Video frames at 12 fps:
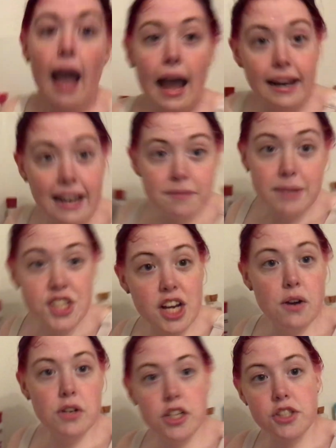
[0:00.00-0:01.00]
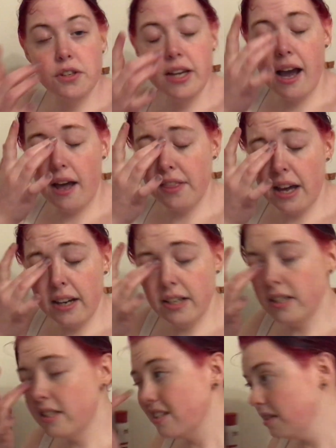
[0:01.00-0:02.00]
and have my shower. So yeah, that
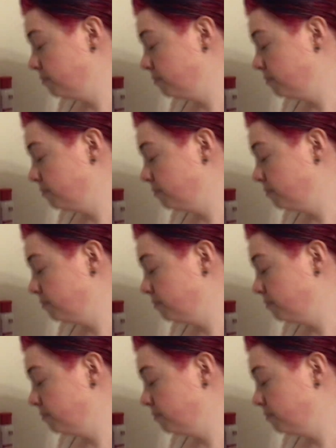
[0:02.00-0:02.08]
is